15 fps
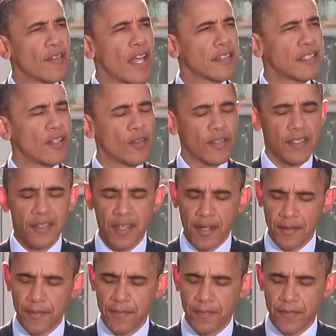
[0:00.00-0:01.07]
of Latino
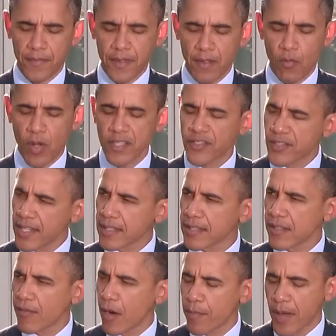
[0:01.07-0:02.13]
descent, one
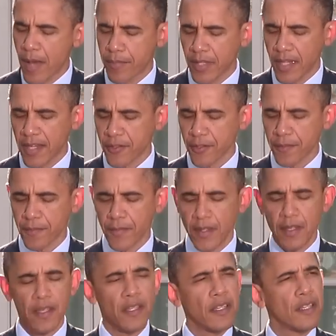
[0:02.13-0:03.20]
sixth of our population.
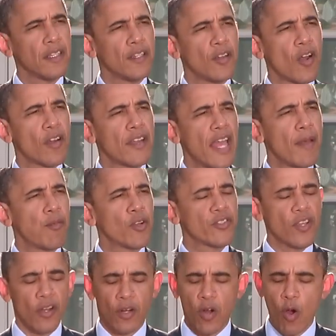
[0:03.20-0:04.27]
You're our
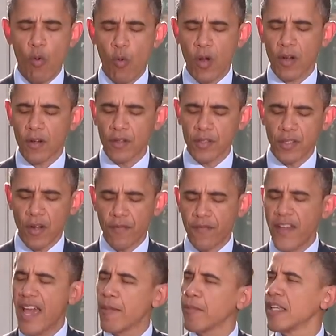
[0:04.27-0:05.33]
neighbors, our co workers, our
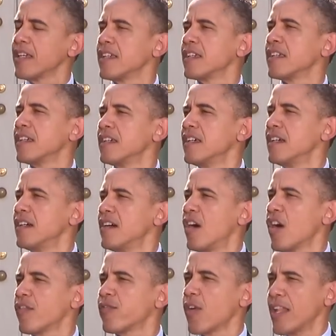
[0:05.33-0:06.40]
family,
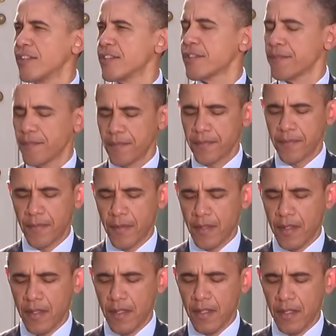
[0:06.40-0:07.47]
our friends.
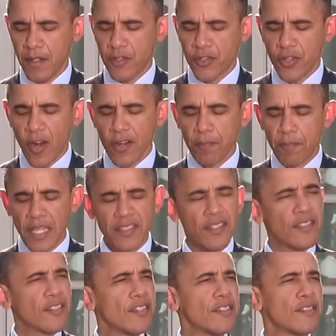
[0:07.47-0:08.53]
You're starting
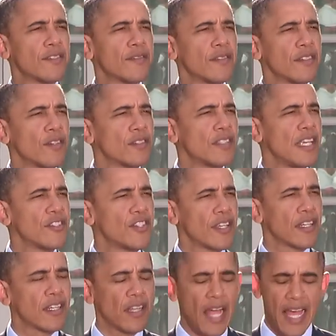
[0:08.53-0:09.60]
businesses, you're
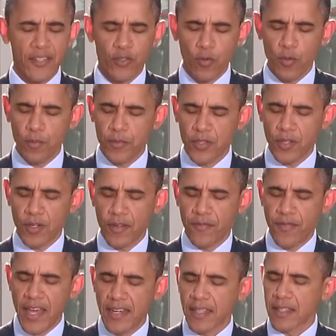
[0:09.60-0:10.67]
teaching in classrooms, you're
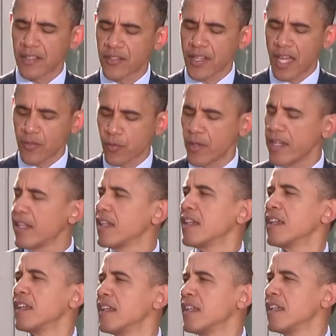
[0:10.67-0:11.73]
defending this country,
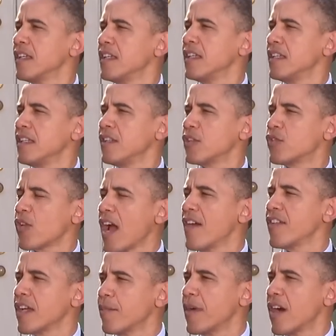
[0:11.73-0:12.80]
you're
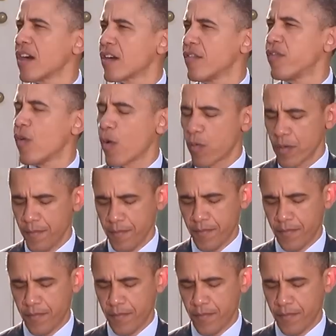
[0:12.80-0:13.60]
driving America forward.